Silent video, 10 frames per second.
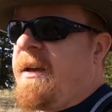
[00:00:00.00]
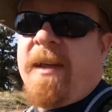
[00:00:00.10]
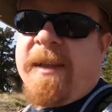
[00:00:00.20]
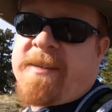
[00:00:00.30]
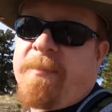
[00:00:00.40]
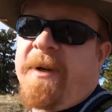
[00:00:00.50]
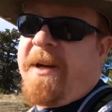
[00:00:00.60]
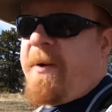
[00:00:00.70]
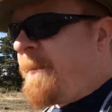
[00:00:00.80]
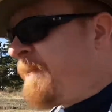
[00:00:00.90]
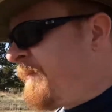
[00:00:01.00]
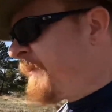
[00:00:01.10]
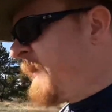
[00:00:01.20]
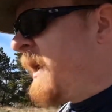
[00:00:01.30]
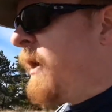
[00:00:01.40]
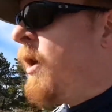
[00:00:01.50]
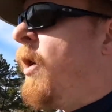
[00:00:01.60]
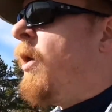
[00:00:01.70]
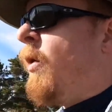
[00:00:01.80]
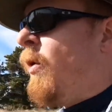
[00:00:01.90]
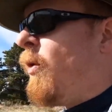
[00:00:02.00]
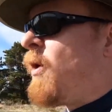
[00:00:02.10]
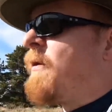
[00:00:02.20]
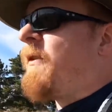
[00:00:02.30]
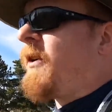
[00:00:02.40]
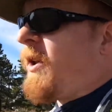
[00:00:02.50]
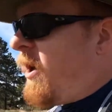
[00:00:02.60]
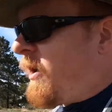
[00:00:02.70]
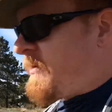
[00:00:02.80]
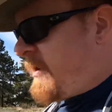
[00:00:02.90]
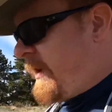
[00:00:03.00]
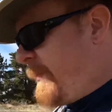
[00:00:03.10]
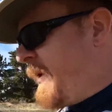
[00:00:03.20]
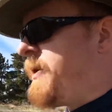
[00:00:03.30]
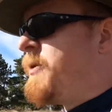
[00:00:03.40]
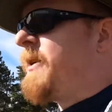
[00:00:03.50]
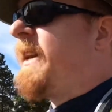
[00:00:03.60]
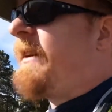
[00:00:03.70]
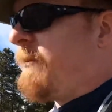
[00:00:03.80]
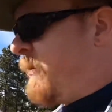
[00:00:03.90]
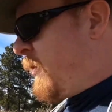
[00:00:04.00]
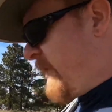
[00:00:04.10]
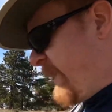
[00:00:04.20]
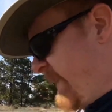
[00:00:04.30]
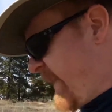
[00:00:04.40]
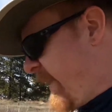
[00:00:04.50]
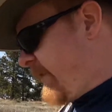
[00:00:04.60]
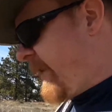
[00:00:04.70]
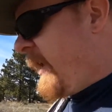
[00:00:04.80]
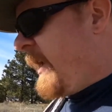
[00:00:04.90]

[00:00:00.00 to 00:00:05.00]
let somebody know. Or for a longer trip, you can get even more detailed